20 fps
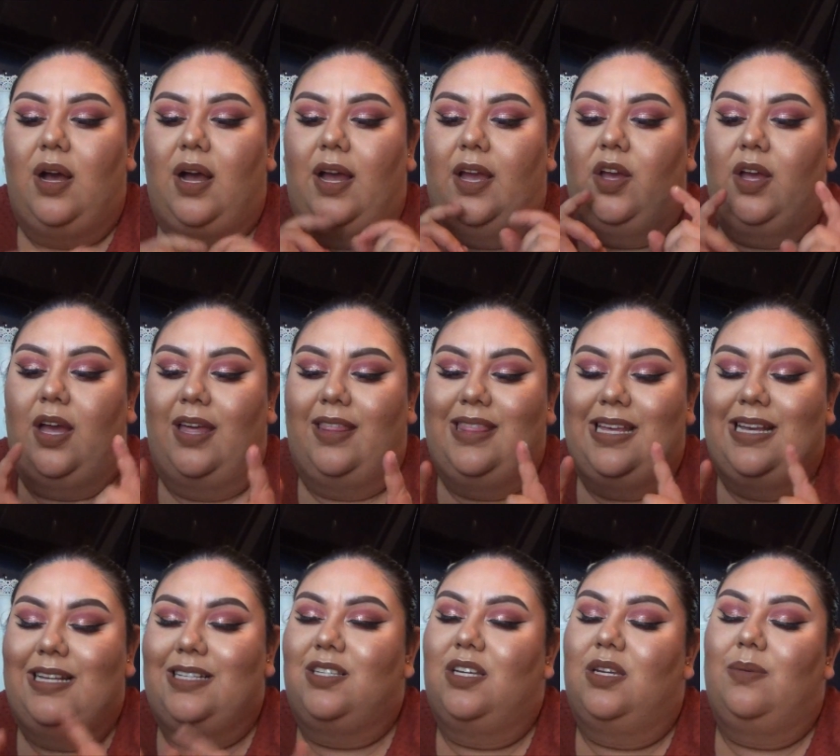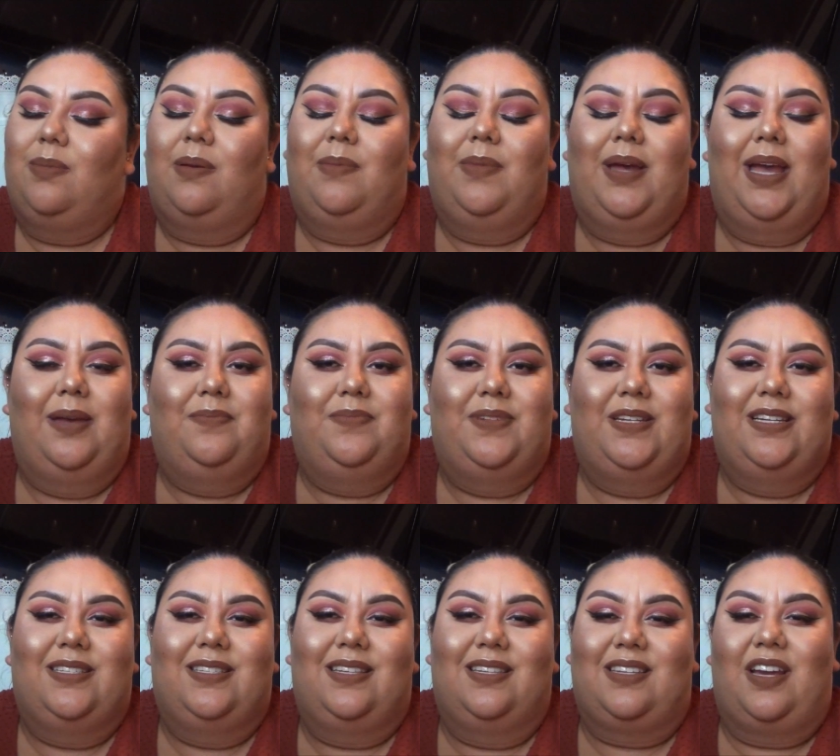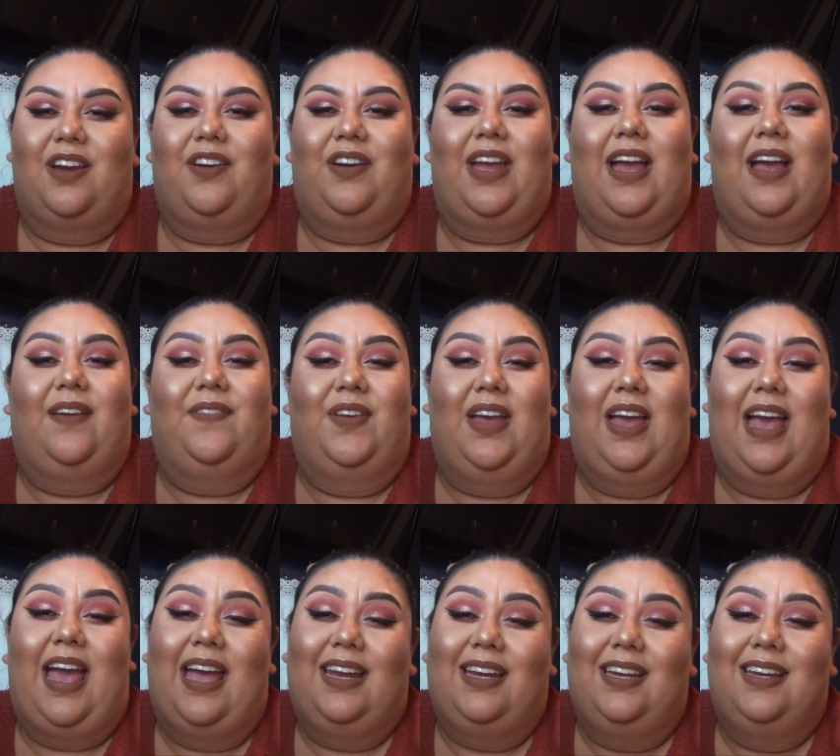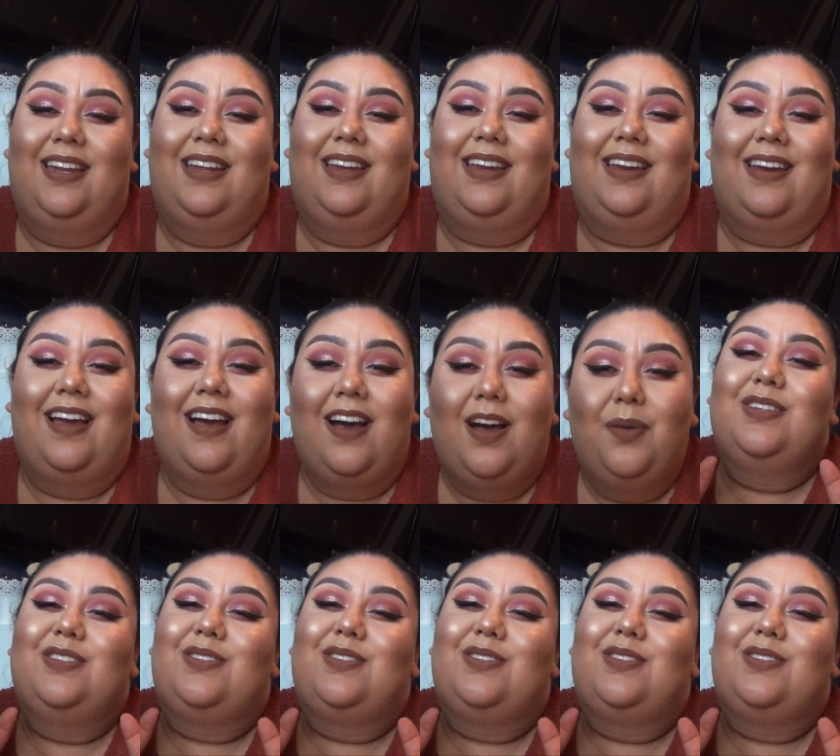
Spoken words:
I think it's going to be in my empties because I already have it edited and up.